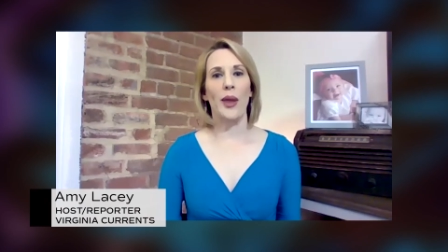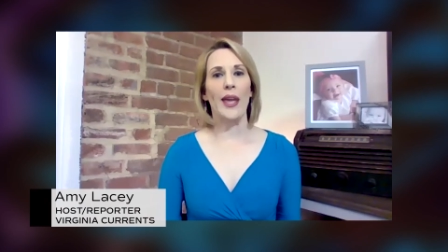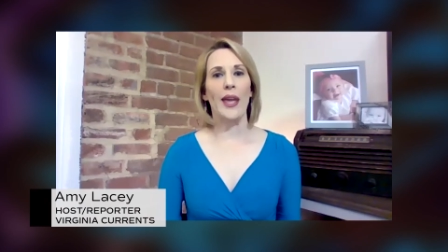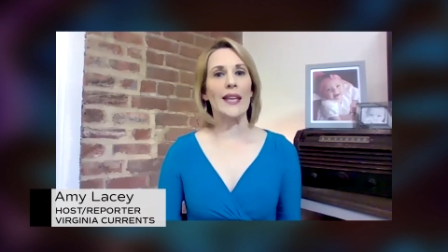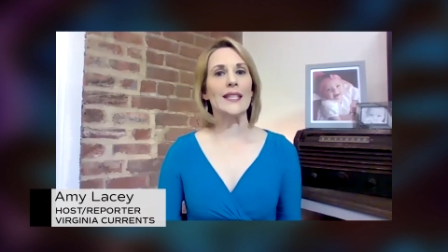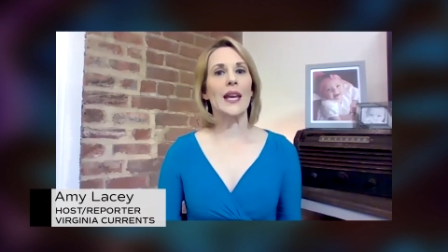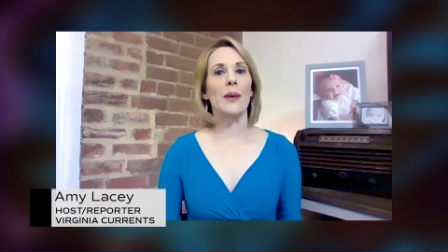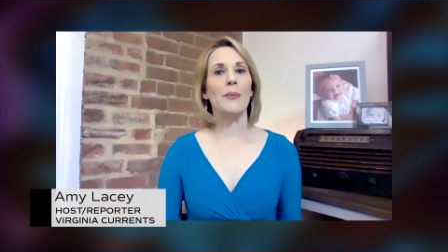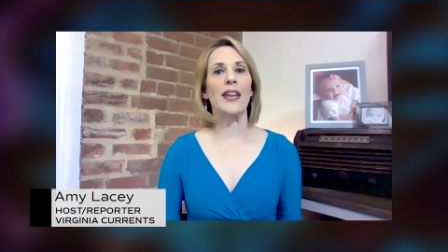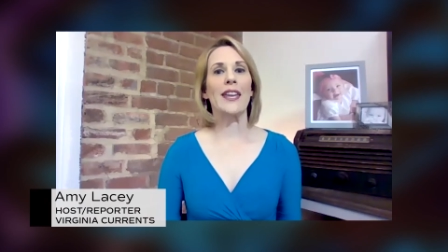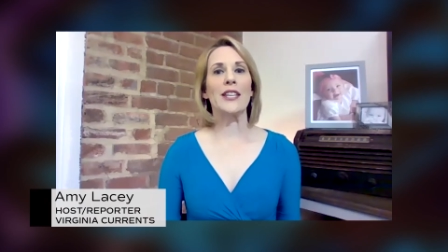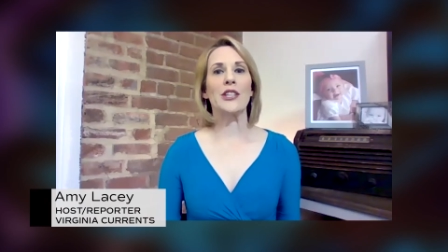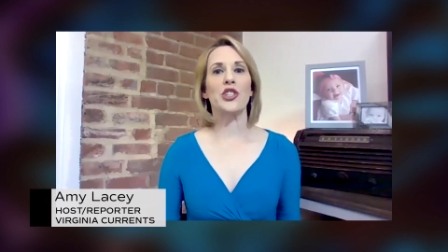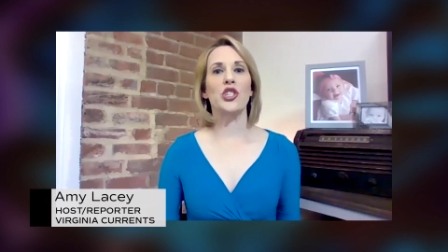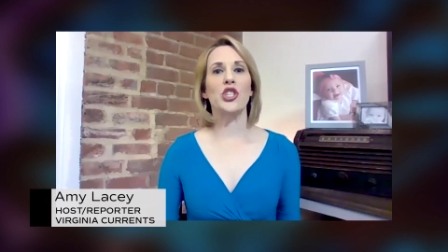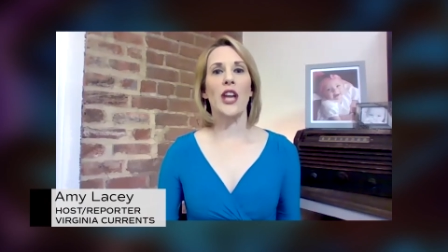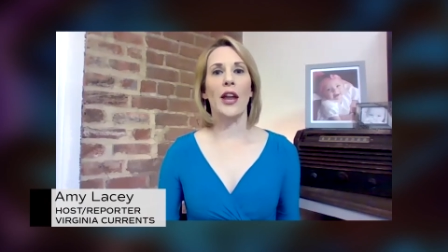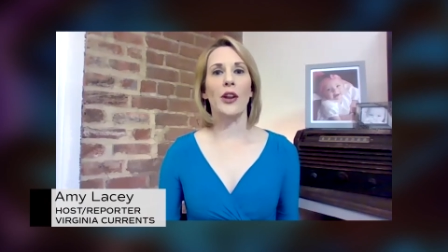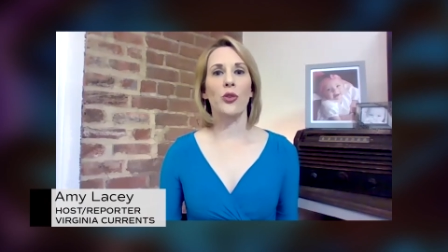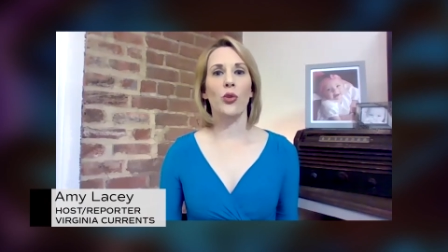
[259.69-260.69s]
pandemic in
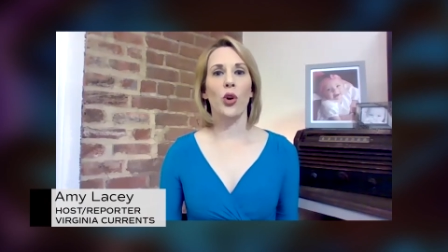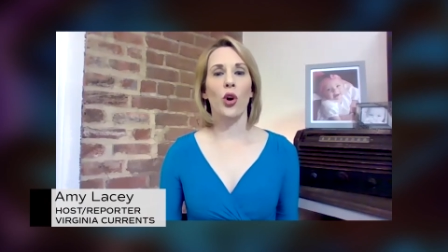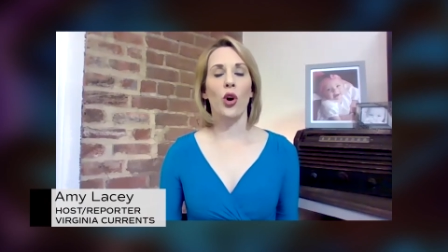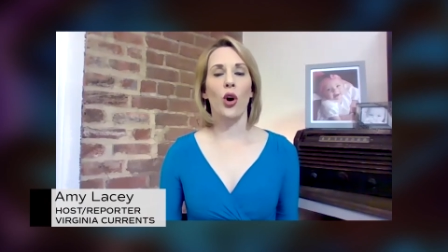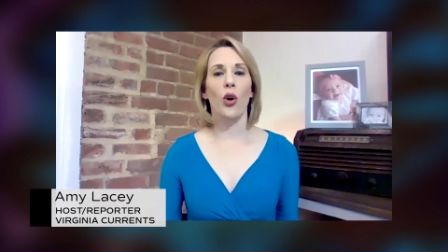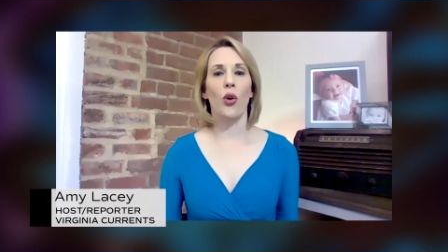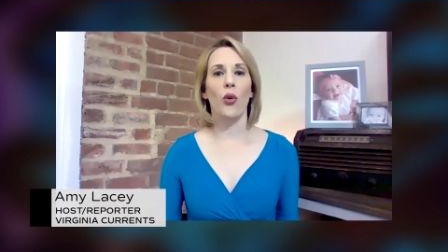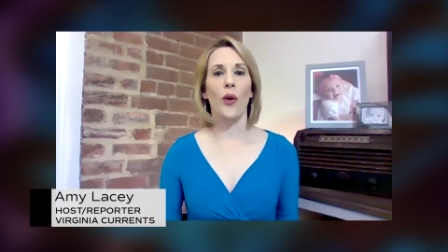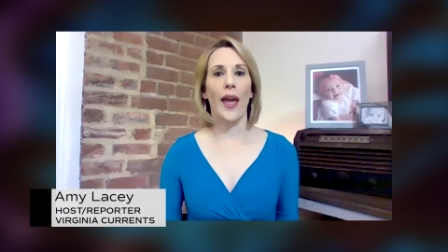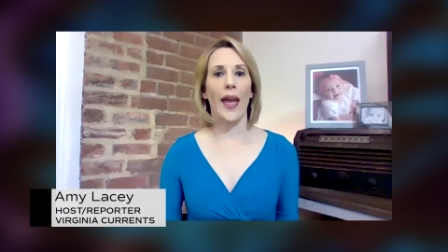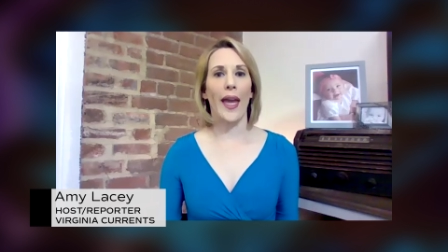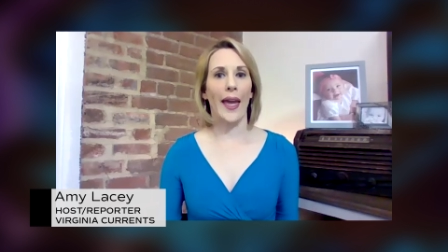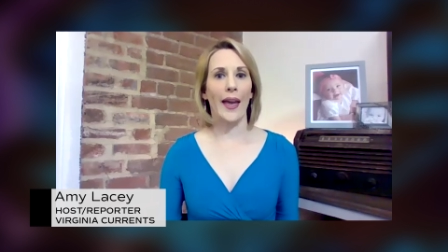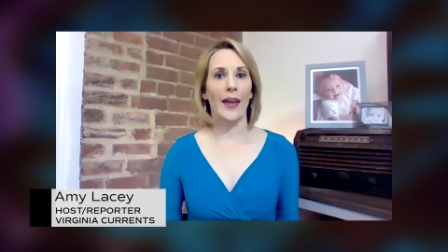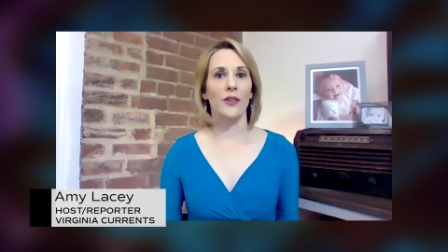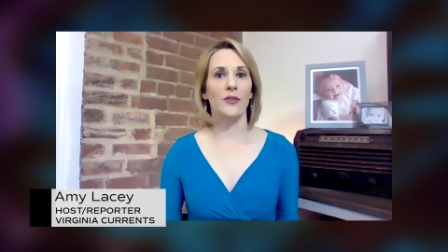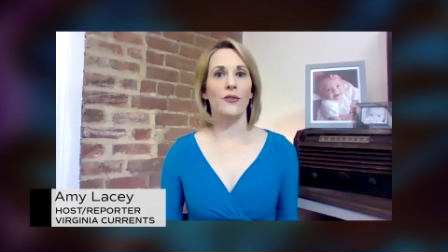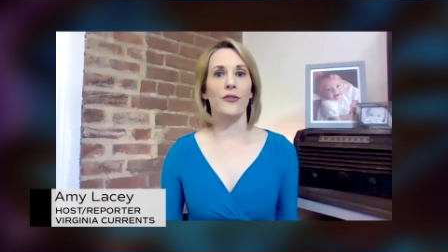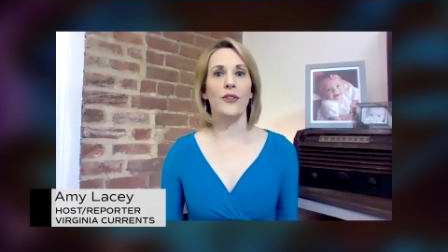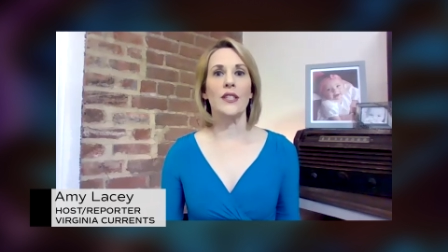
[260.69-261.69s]
general
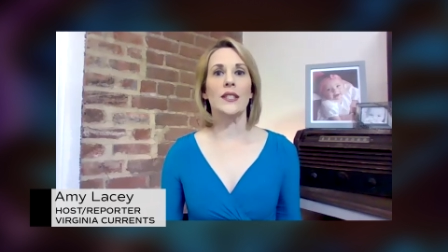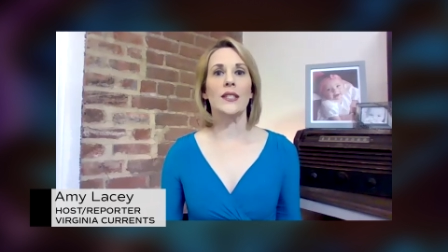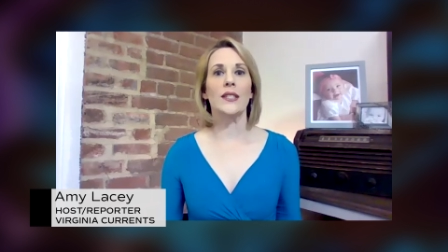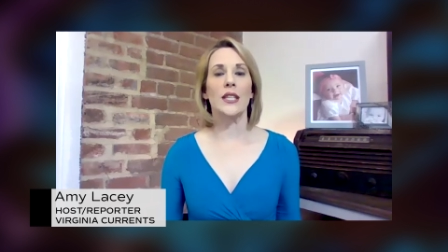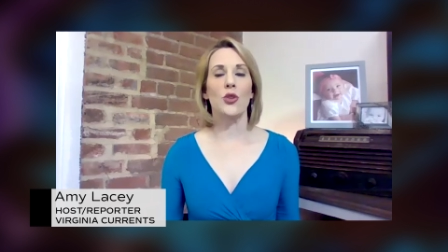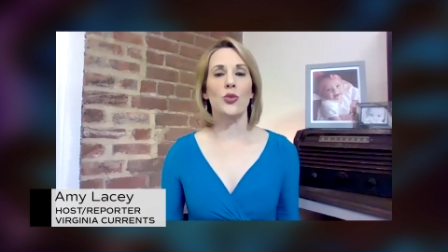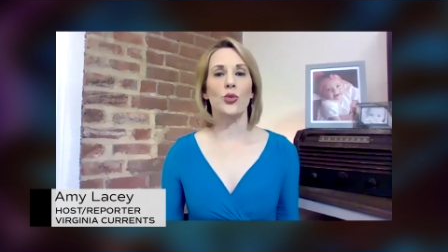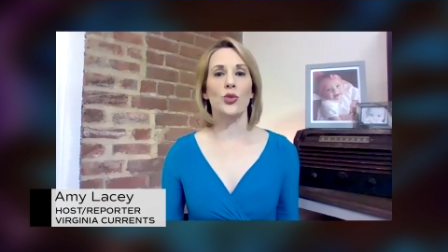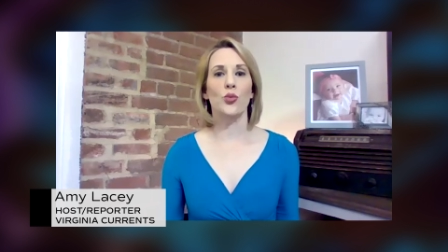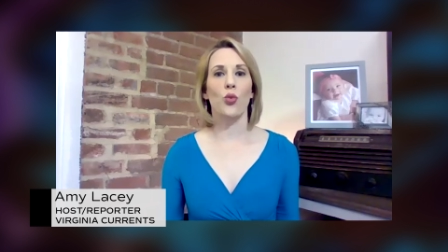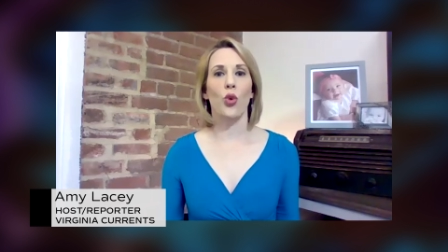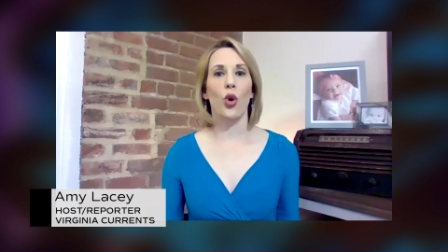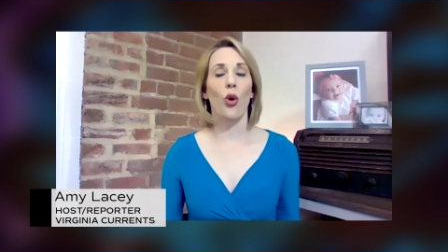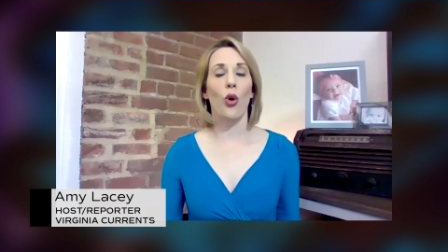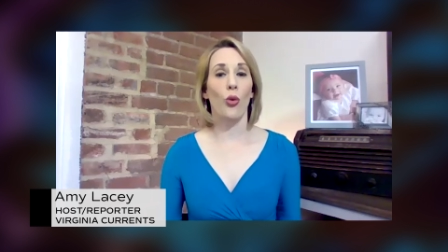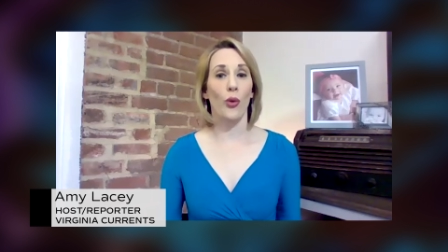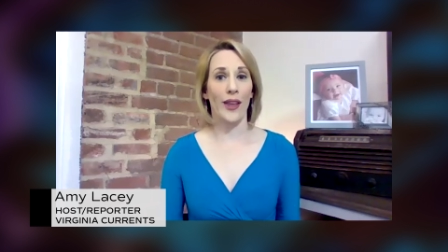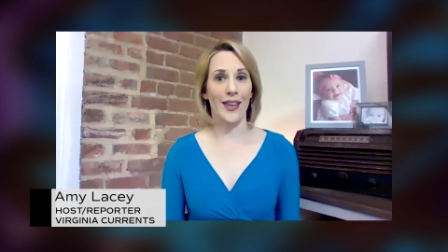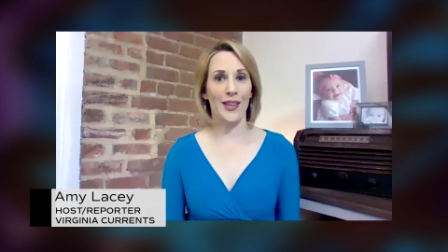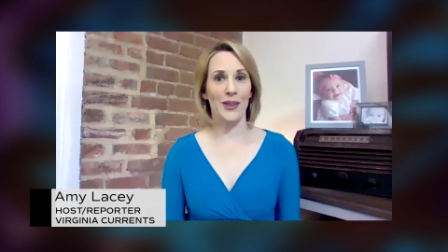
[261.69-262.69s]
and VCU's
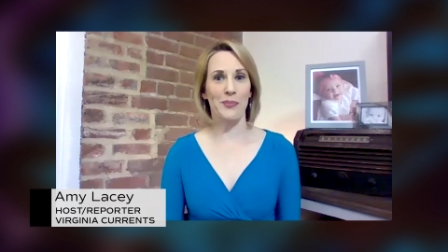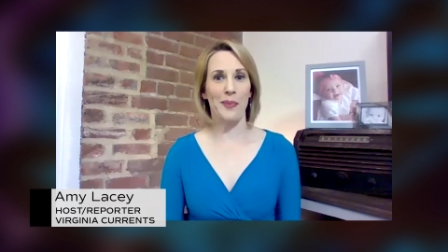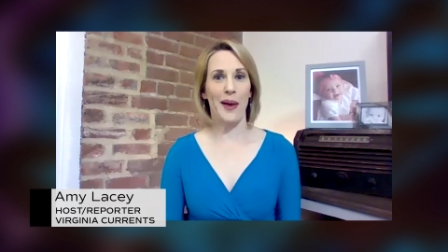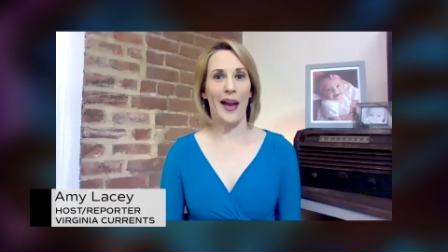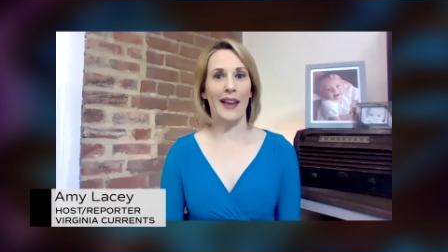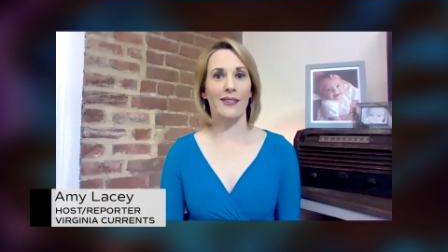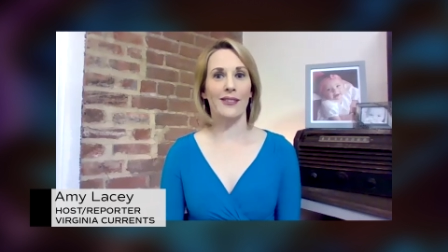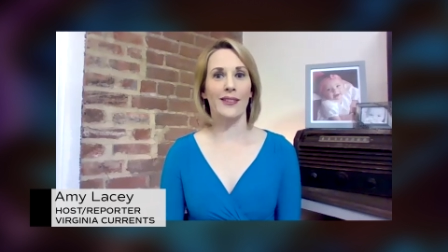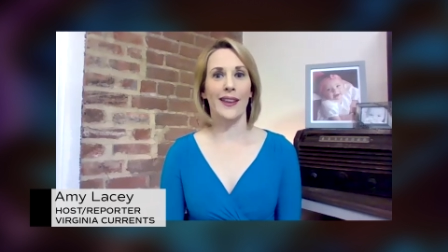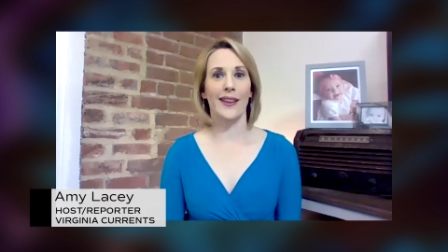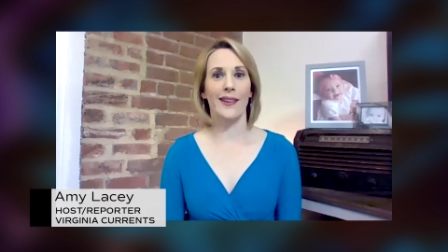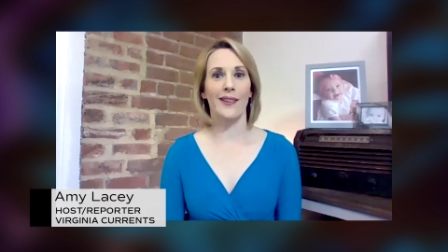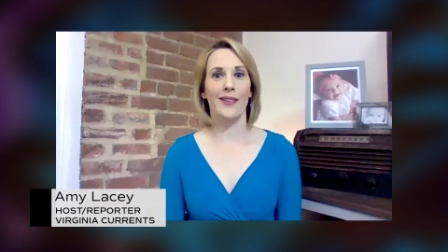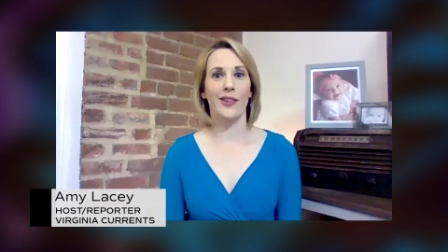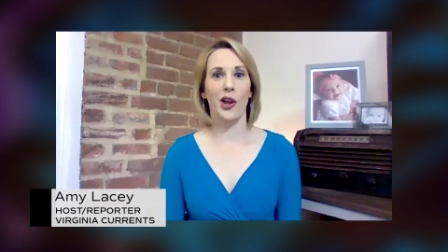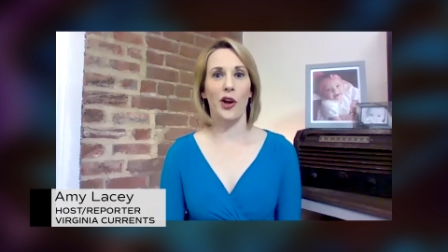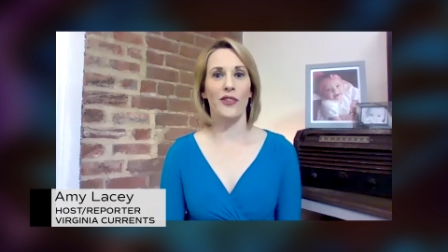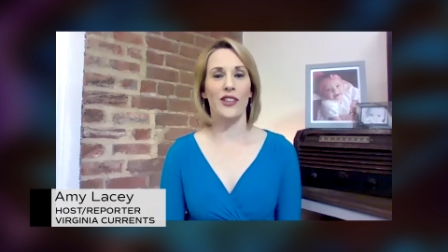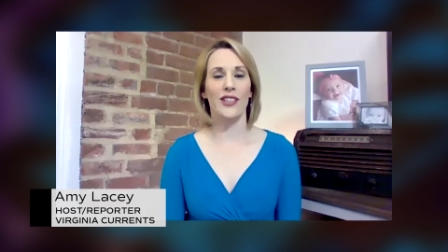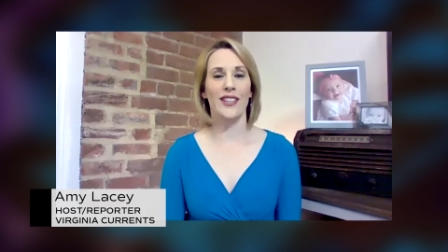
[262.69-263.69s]
role in battling
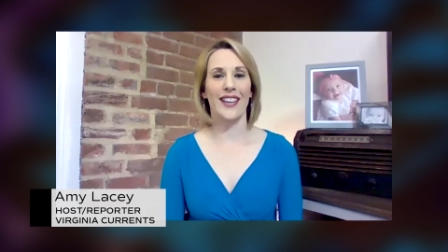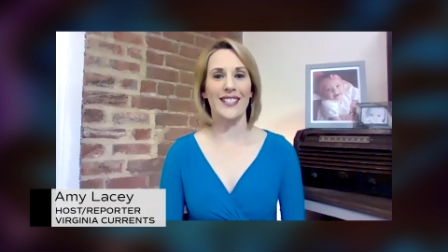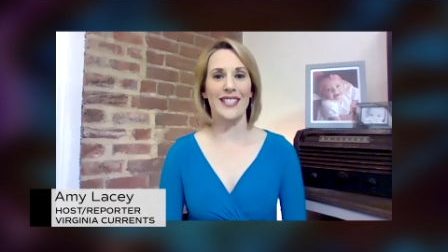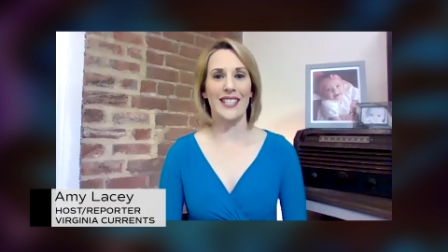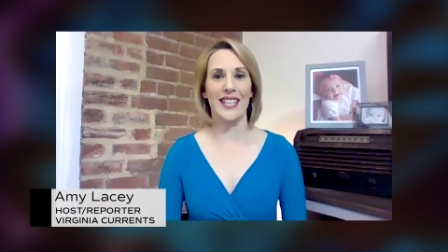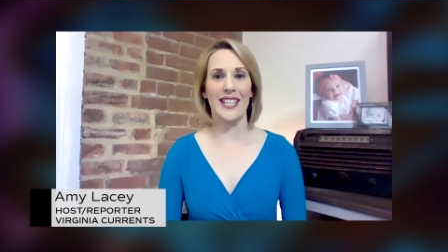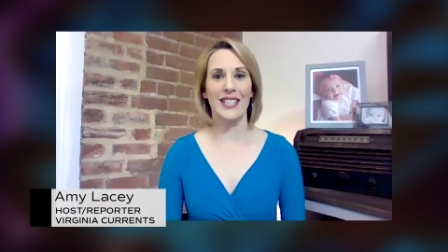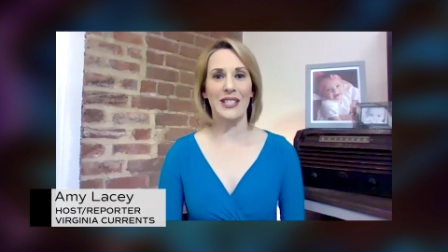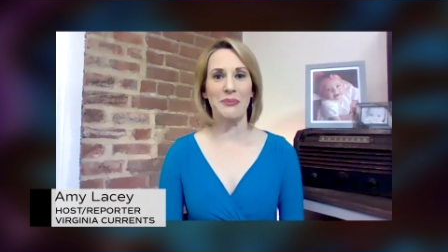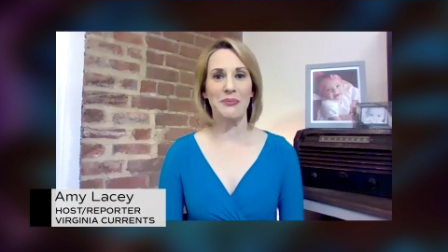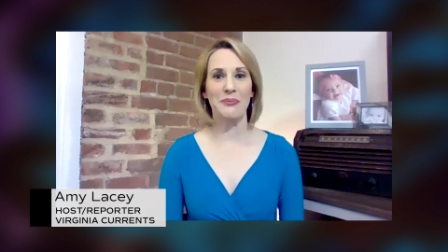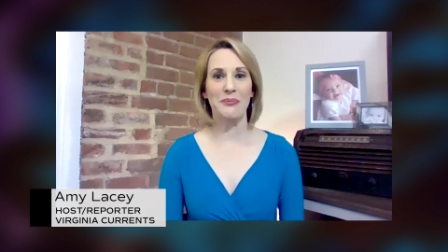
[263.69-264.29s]
COVID-19?